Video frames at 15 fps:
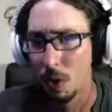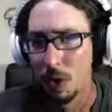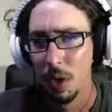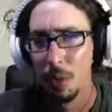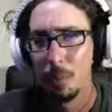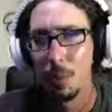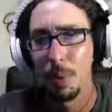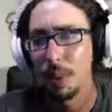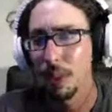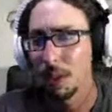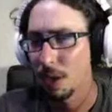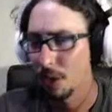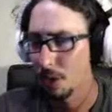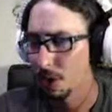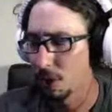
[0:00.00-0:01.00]
but
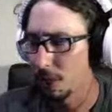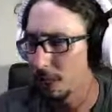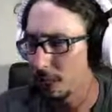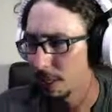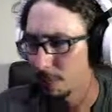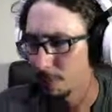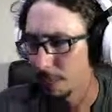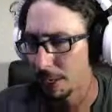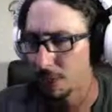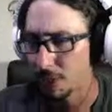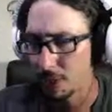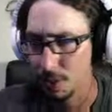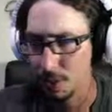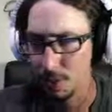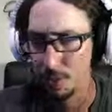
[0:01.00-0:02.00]
you can get
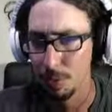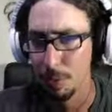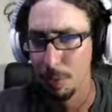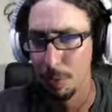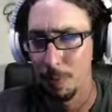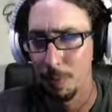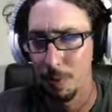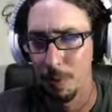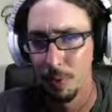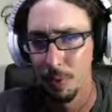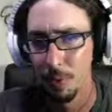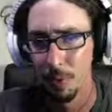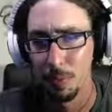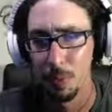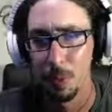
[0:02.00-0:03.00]
expansions
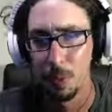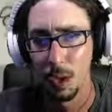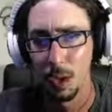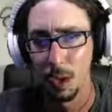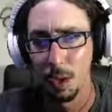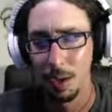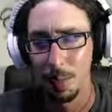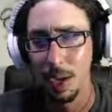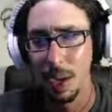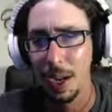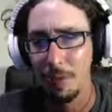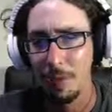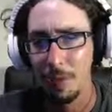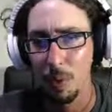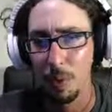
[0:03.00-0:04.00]
through paying
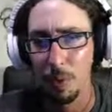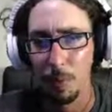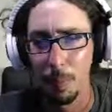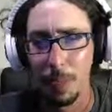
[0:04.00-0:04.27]
for them.